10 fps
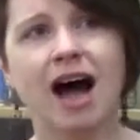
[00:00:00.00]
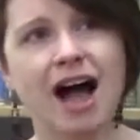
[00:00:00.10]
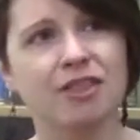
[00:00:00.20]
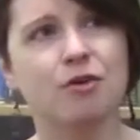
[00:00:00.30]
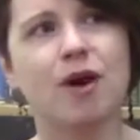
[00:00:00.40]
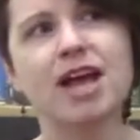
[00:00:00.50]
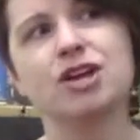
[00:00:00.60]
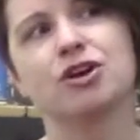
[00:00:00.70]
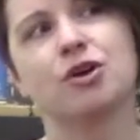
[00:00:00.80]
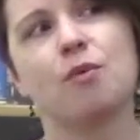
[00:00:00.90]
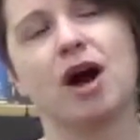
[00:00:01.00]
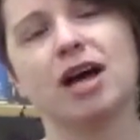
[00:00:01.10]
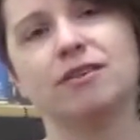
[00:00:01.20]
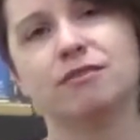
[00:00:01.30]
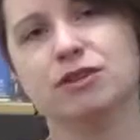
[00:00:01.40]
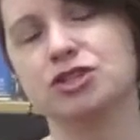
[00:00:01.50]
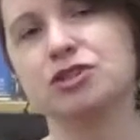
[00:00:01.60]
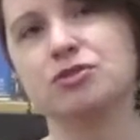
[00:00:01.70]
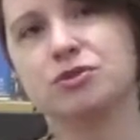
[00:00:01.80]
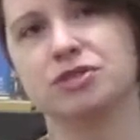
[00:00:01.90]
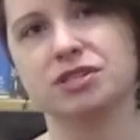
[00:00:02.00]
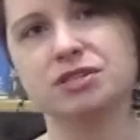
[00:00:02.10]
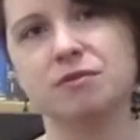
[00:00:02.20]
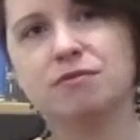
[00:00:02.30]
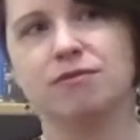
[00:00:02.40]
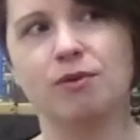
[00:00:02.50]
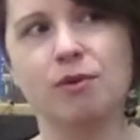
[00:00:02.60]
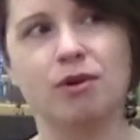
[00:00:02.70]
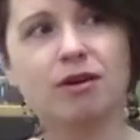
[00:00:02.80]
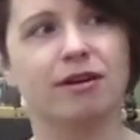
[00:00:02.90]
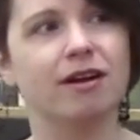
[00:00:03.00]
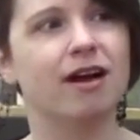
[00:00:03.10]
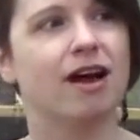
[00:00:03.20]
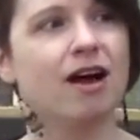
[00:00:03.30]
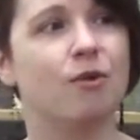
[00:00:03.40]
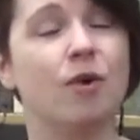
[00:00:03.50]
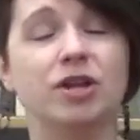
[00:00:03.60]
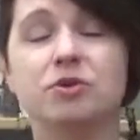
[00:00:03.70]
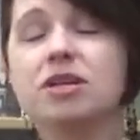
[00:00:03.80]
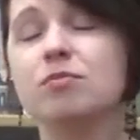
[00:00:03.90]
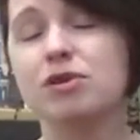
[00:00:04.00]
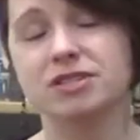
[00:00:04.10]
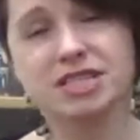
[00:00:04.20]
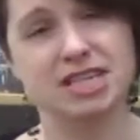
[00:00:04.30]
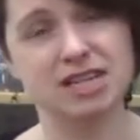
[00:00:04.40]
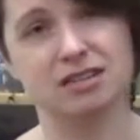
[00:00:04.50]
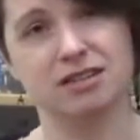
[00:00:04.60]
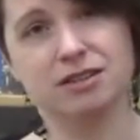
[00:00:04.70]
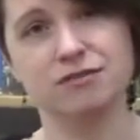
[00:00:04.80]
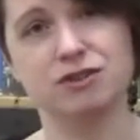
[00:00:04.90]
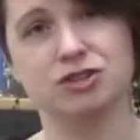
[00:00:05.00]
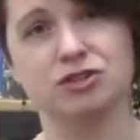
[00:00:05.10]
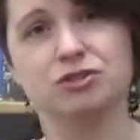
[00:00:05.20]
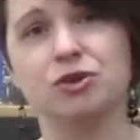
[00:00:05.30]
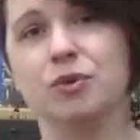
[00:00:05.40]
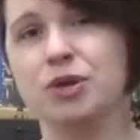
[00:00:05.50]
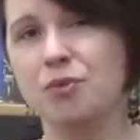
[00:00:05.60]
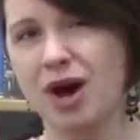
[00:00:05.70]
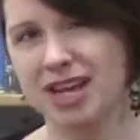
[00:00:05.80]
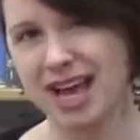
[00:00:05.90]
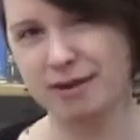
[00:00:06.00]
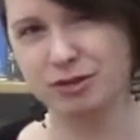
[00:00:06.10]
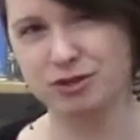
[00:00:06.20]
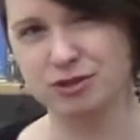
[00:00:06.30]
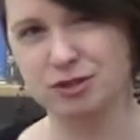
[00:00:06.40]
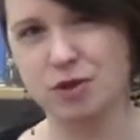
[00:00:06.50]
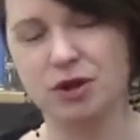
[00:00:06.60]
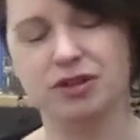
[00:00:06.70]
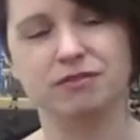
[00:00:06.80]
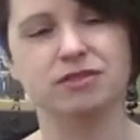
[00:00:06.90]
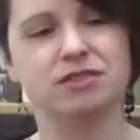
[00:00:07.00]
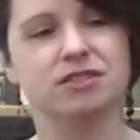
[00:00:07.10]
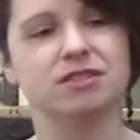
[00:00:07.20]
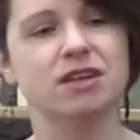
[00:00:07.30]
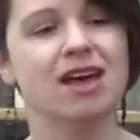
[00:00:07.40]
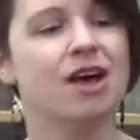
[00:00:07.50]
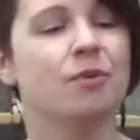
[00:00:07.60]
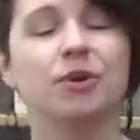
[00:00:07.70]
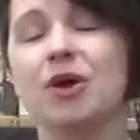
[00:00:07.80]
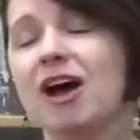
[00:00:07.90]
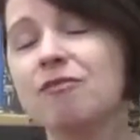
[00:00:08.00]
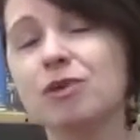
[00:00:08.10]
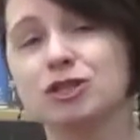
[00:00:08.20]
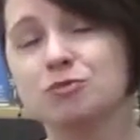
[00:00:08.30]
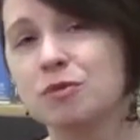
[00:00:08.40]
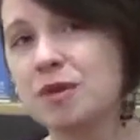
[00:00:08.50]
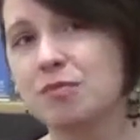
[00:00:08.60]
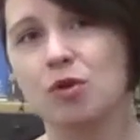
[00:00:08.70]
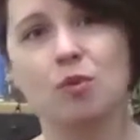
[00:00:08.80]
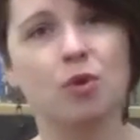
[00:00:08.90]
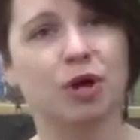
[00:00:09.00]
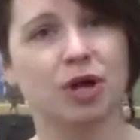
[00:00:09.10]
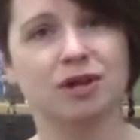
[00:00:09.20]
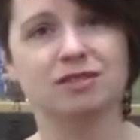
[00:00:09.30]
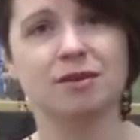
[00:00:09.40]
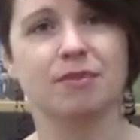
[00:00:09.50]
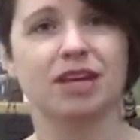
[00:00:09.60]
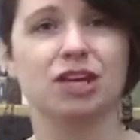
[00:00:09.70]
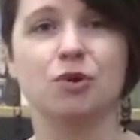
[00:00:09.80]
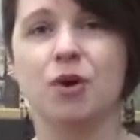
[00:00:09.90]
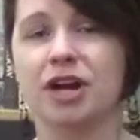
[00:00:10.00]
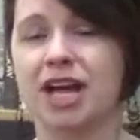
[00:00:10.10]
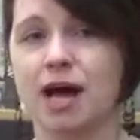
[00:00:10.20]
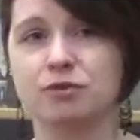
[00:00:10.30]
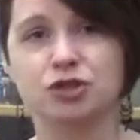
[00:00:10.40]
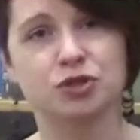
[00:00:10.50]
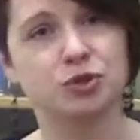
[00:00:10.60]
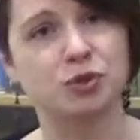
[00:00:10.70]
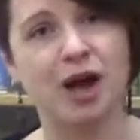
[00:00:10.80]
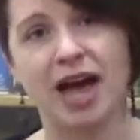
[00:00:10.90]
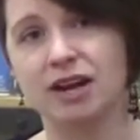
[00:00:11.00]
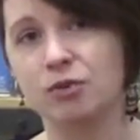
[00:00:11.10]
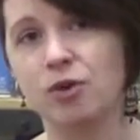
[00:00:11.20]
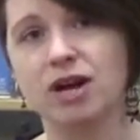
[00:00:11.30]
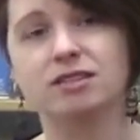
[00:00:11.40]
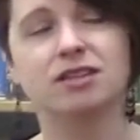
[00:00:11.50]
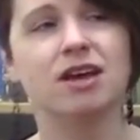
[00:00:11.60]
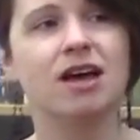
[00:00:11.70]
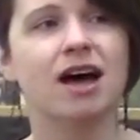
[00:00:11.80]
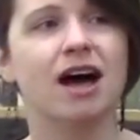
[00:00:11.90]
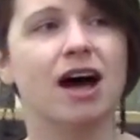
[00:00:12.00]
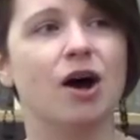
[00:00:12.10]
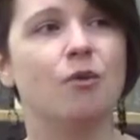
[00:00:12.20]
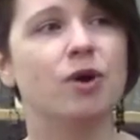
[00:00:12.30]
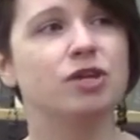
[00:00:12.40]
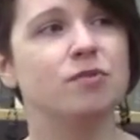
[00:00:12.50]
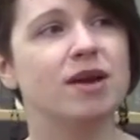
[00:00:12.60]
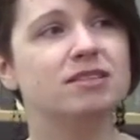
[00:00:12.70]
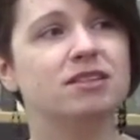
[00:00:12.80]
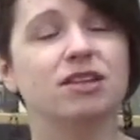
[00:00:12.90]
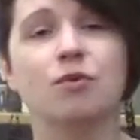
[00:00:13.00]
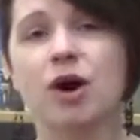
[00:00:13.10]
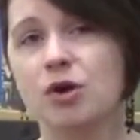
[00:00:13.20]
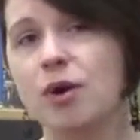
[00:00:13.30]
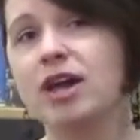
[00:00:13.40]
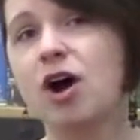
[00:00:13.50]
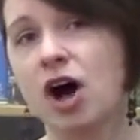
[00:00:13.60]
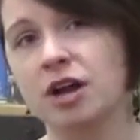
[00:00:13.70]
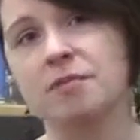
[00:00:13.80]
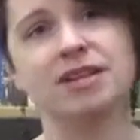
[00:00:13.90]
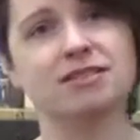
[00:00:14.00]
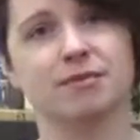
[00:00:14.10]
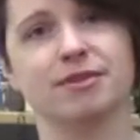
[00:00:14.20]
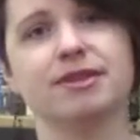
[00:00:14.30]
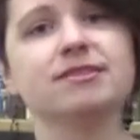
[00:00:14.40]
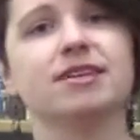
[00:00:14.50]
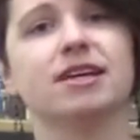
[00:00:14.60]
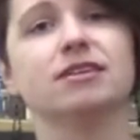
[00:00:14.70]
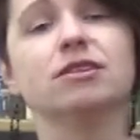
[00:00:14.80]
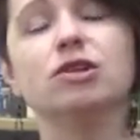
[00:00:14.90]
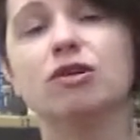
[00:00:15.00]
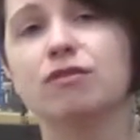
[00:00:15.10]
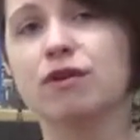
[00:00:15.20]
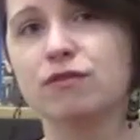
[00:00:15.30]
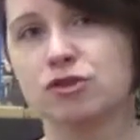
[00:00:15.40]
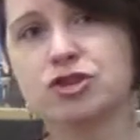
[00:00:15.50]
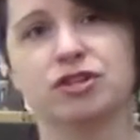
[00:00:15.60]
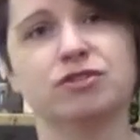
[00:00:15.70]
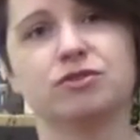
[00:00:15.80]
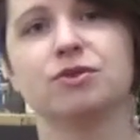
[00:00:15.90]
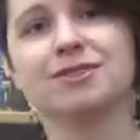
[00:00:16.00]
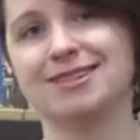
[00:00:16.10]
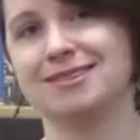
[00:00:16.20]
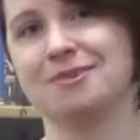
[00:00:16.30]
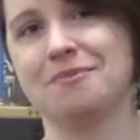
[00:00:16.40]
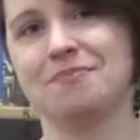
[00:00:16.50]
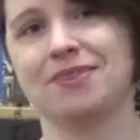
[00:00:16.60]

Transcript: Either way, you're going to want a version control system for uh, when you need more detail in your version control, when you want to capture those small differences, when you have multiple people working on something and you want to capture who added what, uh, when you basically want a way to automate some of these things, look for a version control system.